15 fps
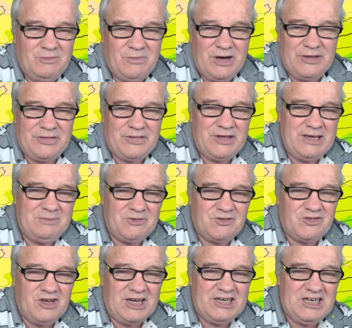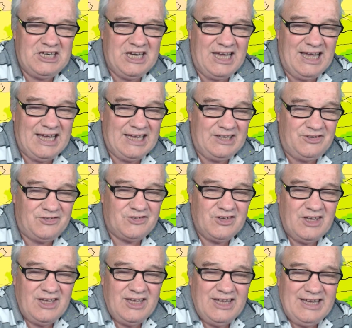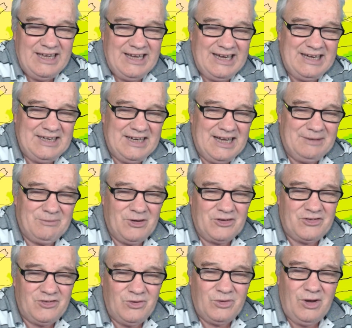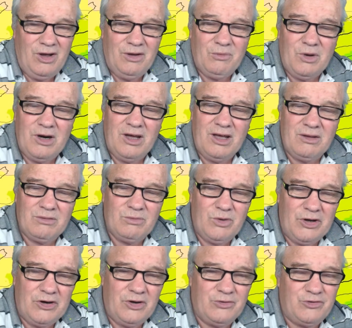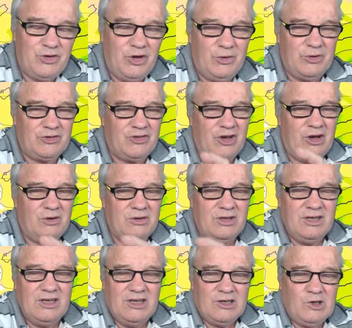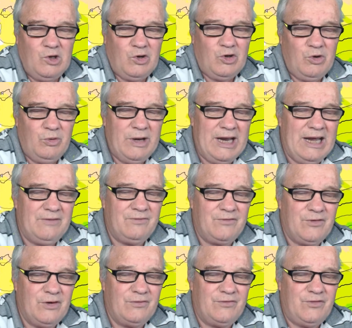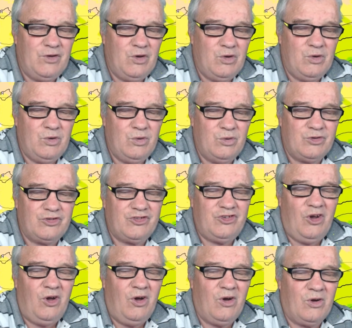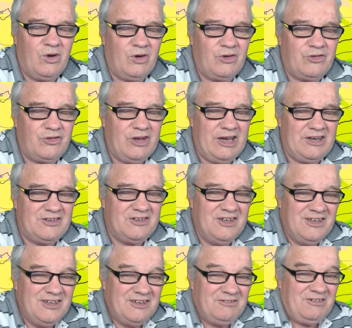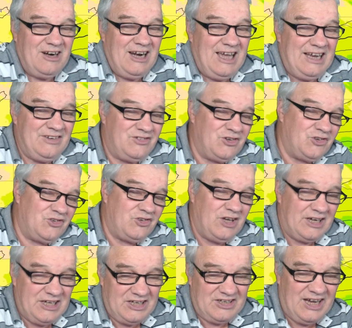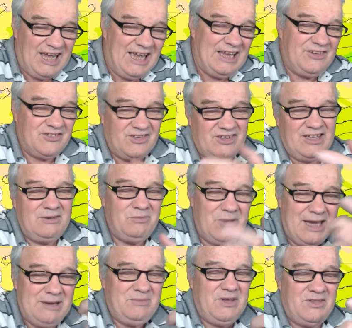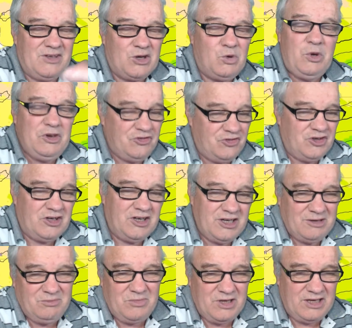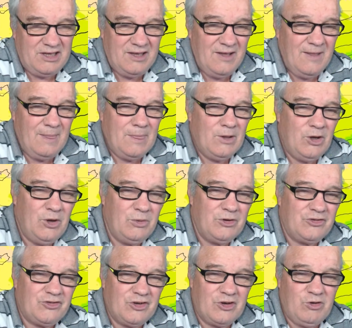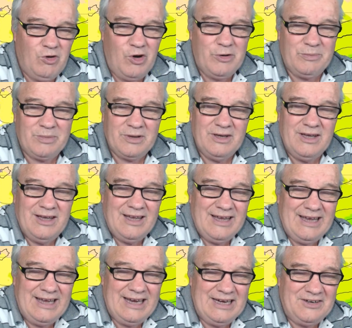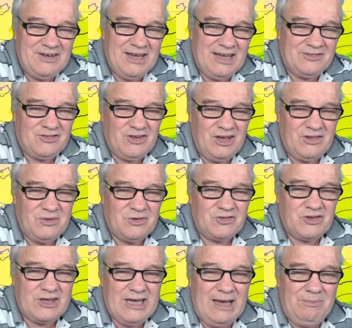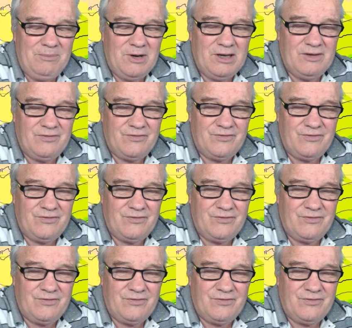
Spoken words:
my theme, sunny days, and I thought, what I'll do is I'll look around for a few songs that relate to sunny days, and then maybe the question can be, who is the group? And so there was a couple of